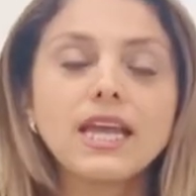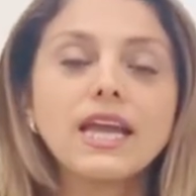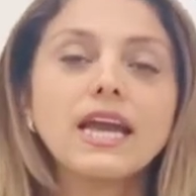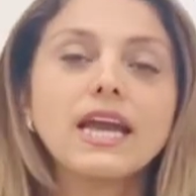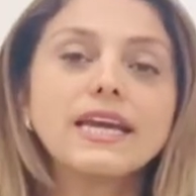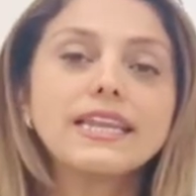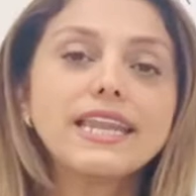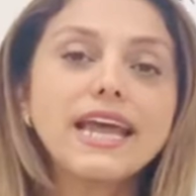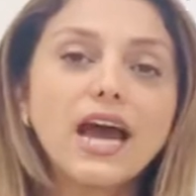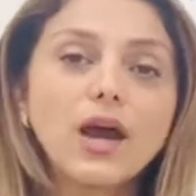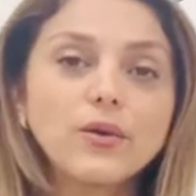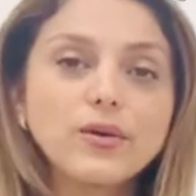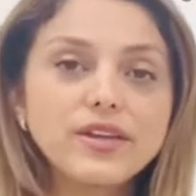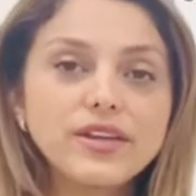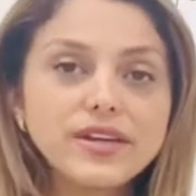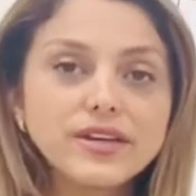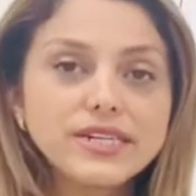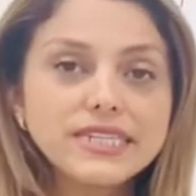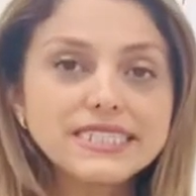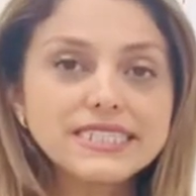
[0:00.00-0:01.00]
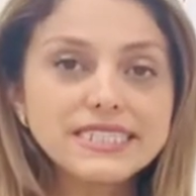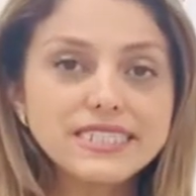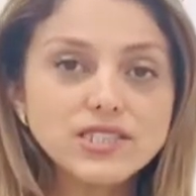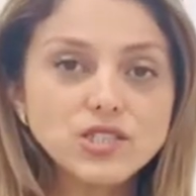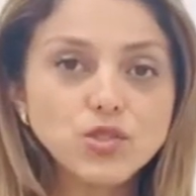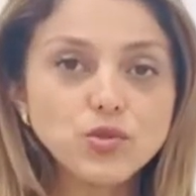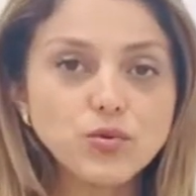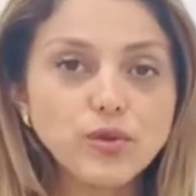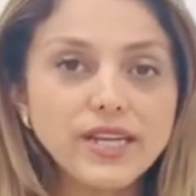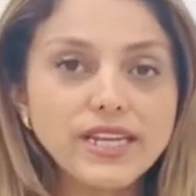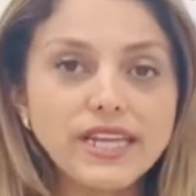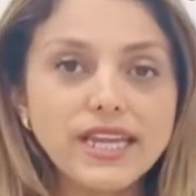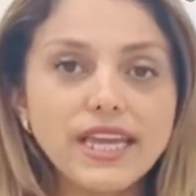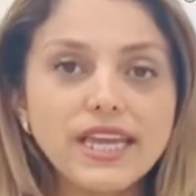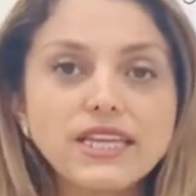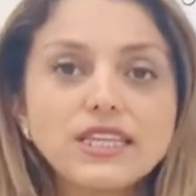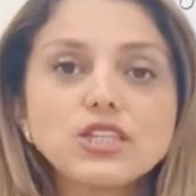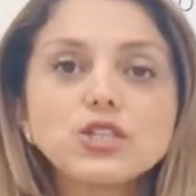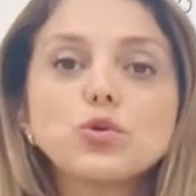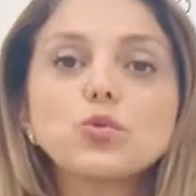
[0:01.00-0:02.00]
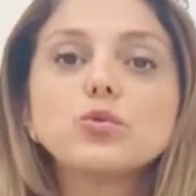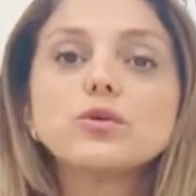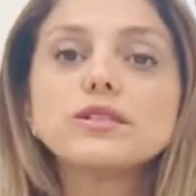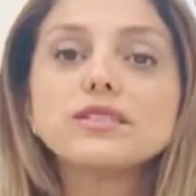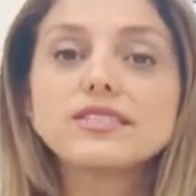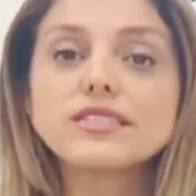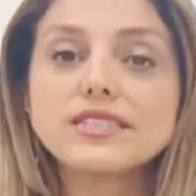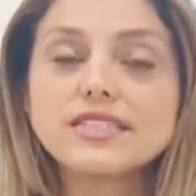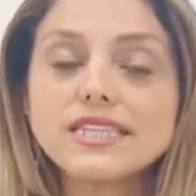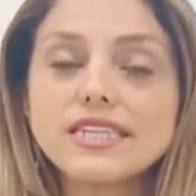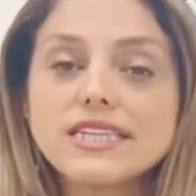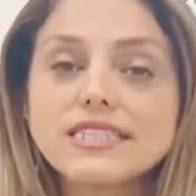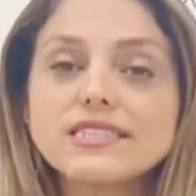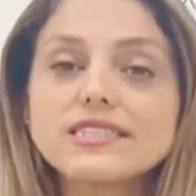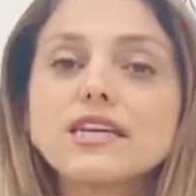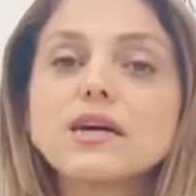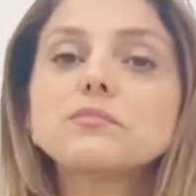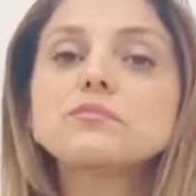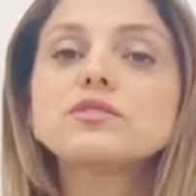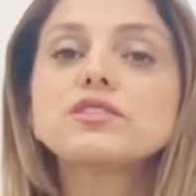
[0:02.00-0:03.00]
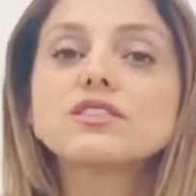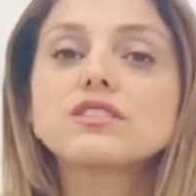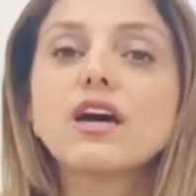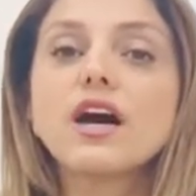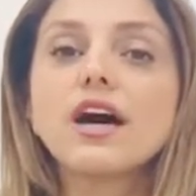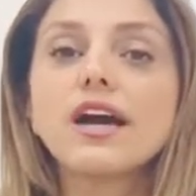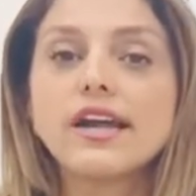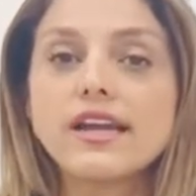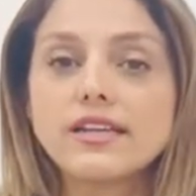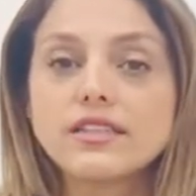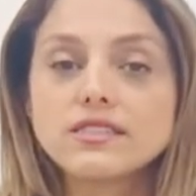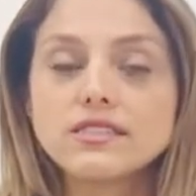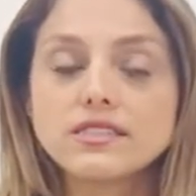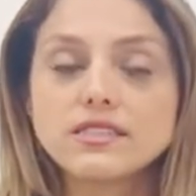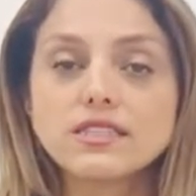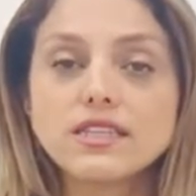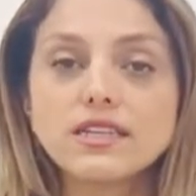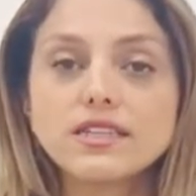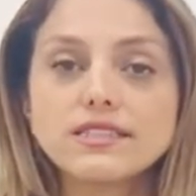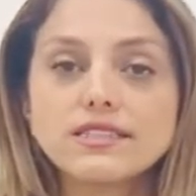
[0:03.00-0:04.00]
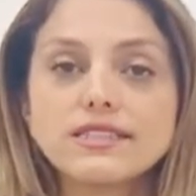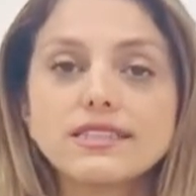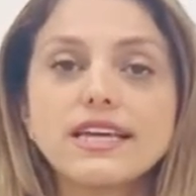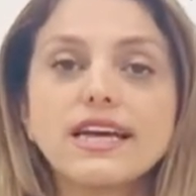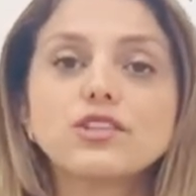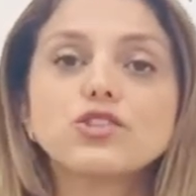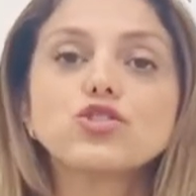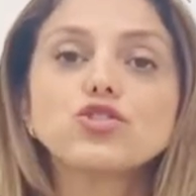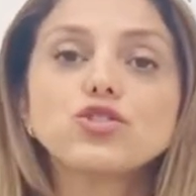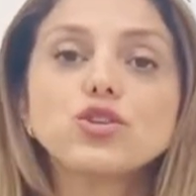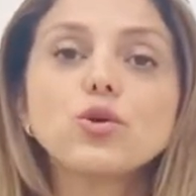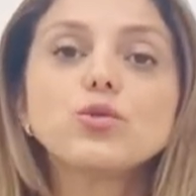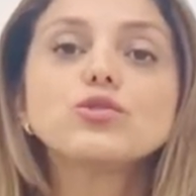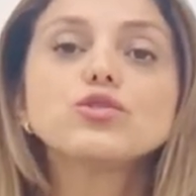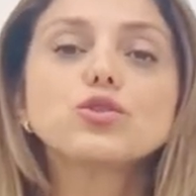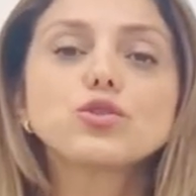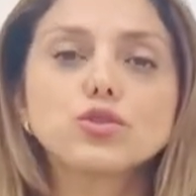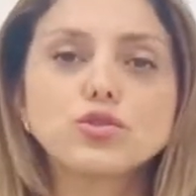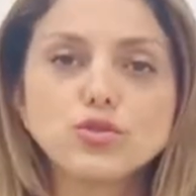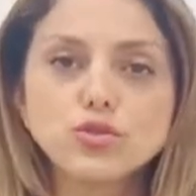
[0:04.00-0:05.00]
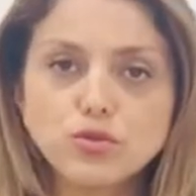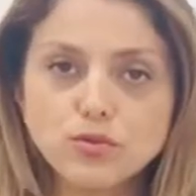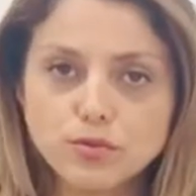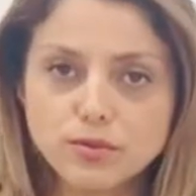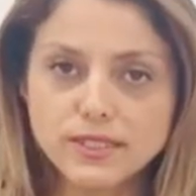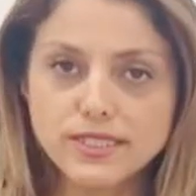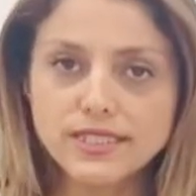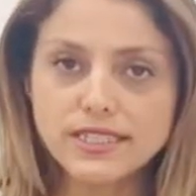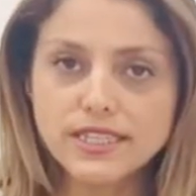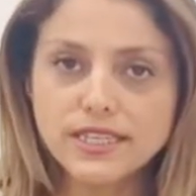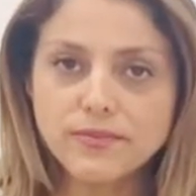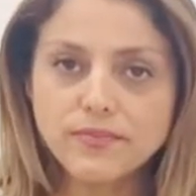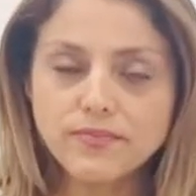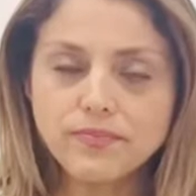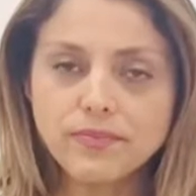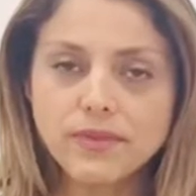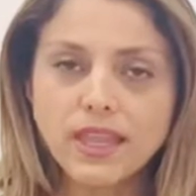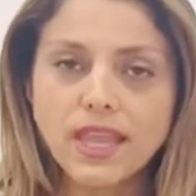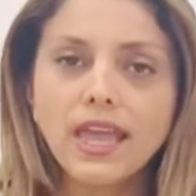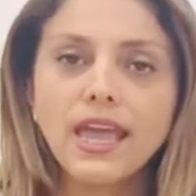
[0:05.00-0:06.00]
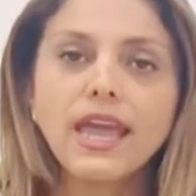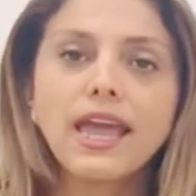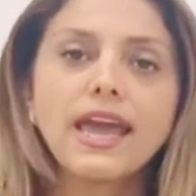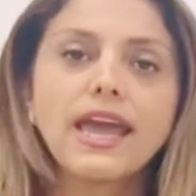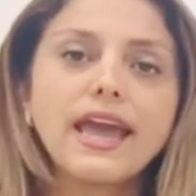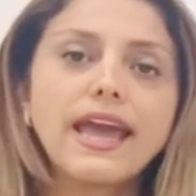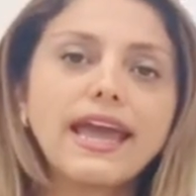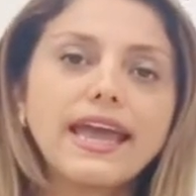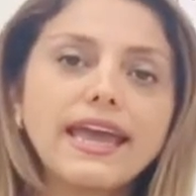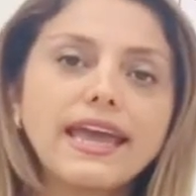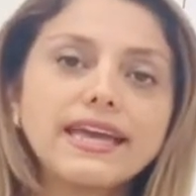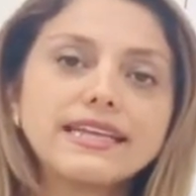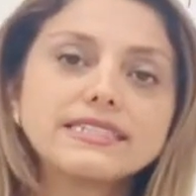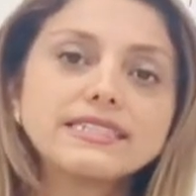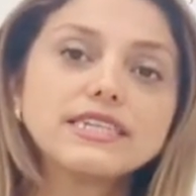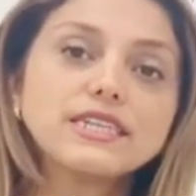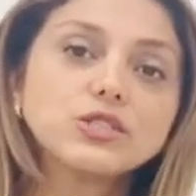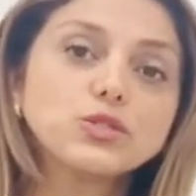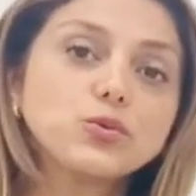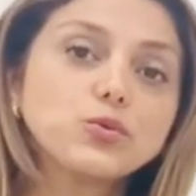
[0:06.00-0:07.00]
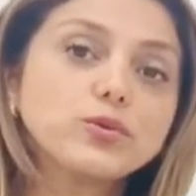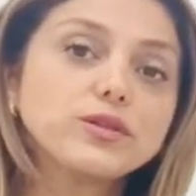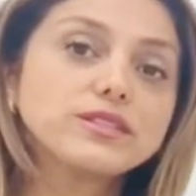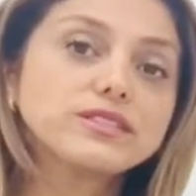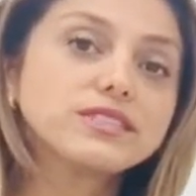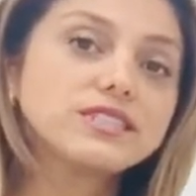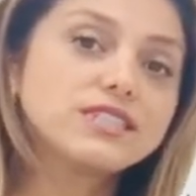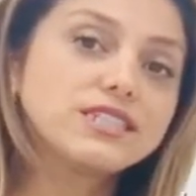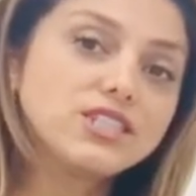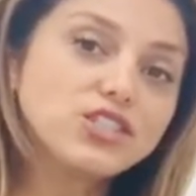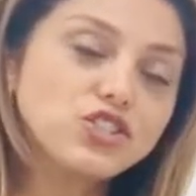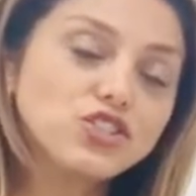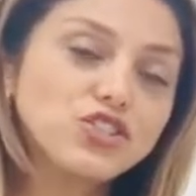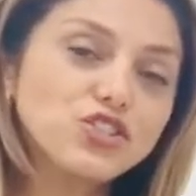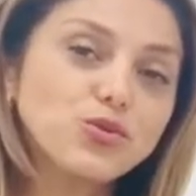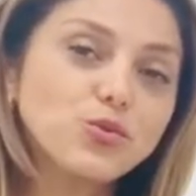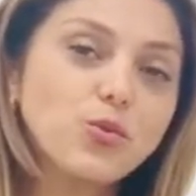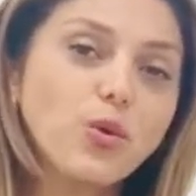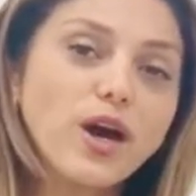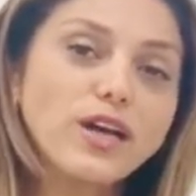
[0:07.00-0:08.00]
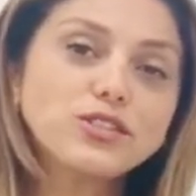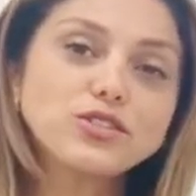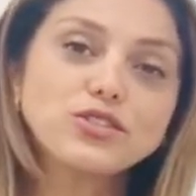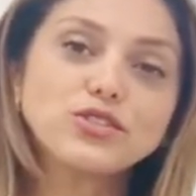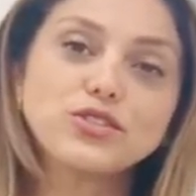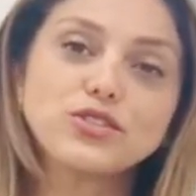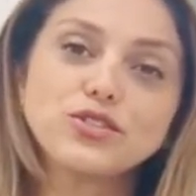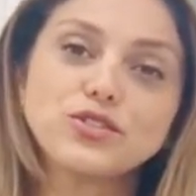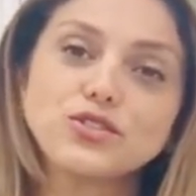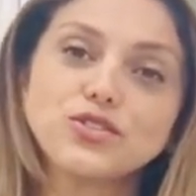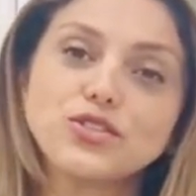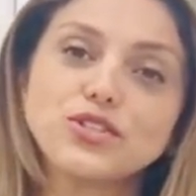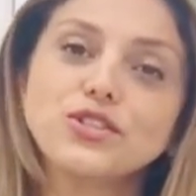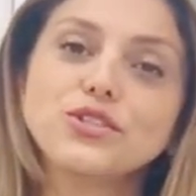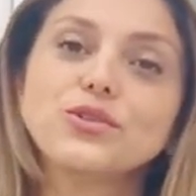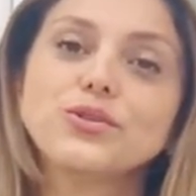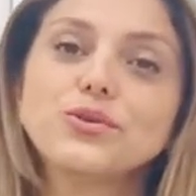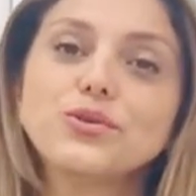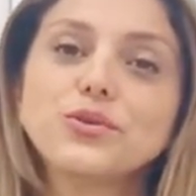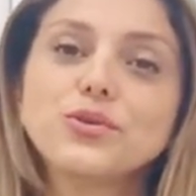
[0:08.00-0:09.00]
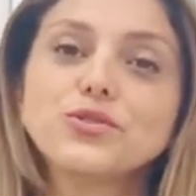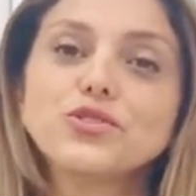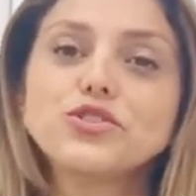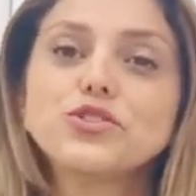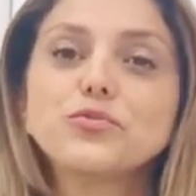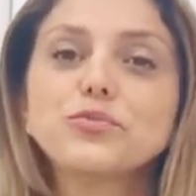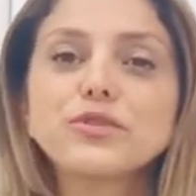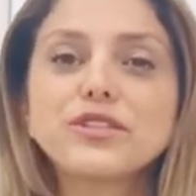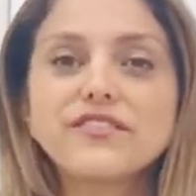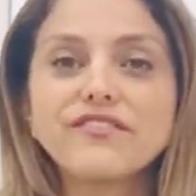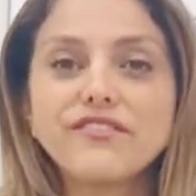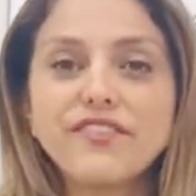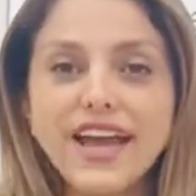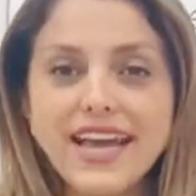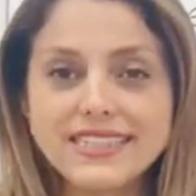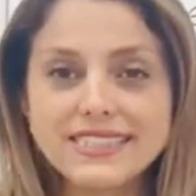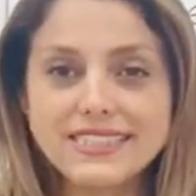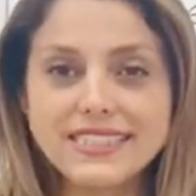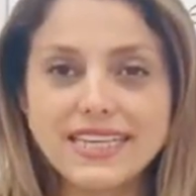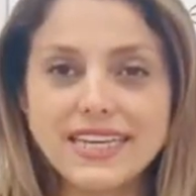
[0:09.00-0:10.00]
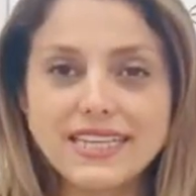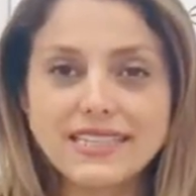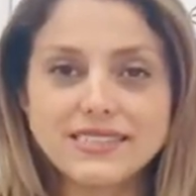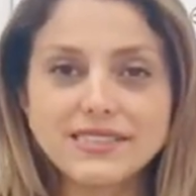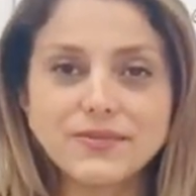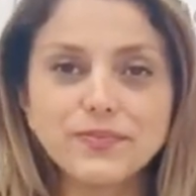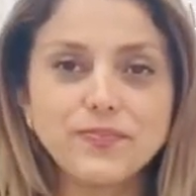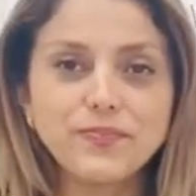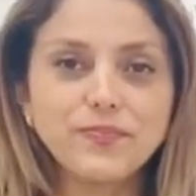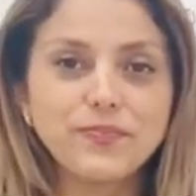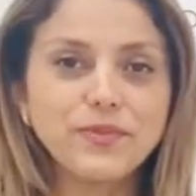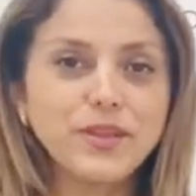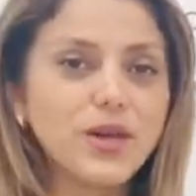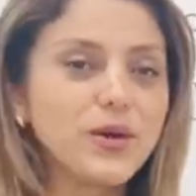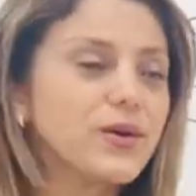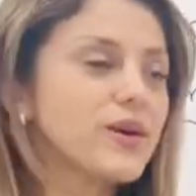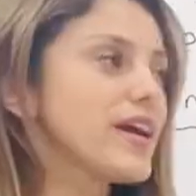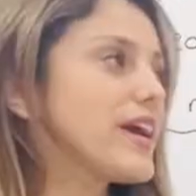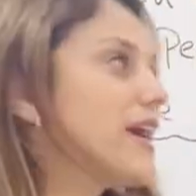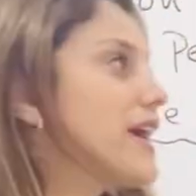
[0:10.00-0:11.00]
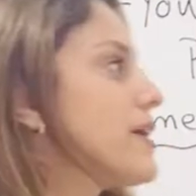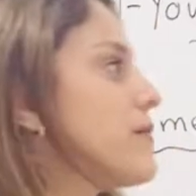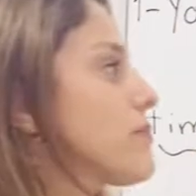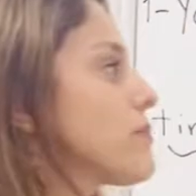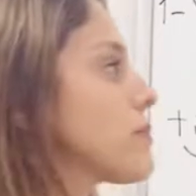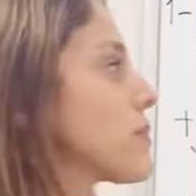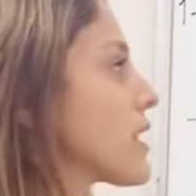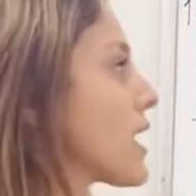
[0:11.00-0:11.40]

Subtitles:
Now, here in this reading, you will see some signs that shows you're too busy, and it will teach you what to do to prevent it, okay?